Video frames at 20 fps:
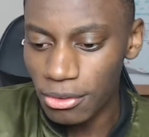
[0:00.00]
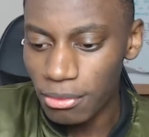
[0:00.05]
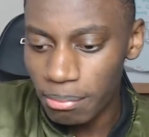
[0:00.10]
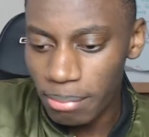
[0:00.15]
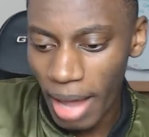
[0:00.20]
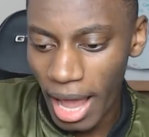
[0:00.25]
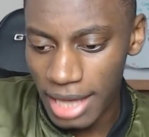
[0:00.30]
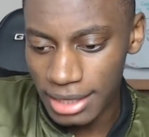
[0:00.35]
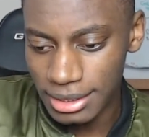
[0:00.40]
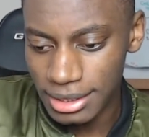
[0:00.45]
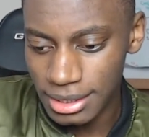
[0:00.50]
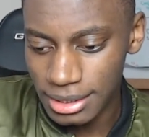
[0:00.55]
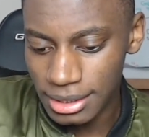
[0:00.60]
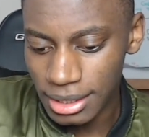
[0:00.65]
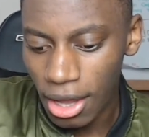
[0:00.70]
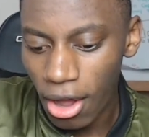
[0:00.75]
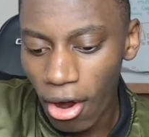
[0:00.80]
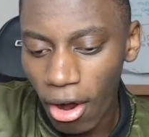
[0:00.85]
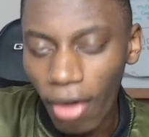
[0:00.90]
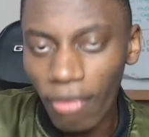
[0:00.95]
passes
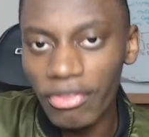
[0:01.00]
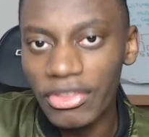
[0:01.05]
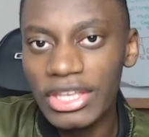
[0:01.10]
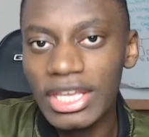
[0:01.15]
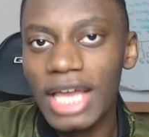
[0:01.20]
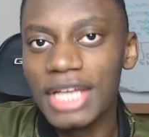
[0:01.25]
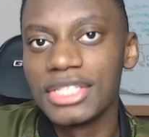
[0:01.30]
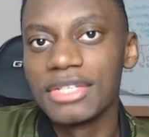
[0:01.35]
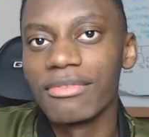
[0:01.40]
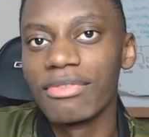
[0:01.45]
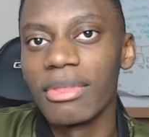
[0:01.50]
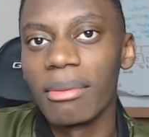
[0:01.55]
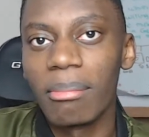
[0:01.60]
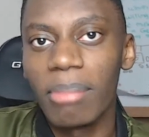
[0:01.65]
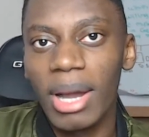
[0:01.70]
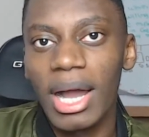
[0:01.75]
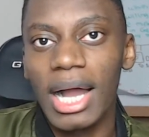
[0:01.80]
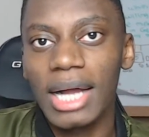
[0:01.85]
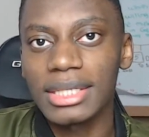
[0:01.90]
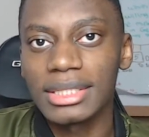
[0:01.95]
on the edge of the
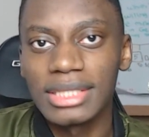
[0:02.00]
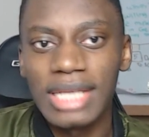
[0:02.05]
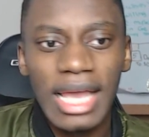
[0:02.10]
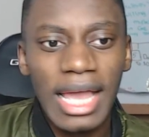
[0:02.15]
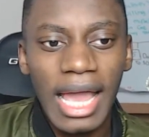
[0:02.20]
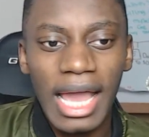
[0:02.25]
box,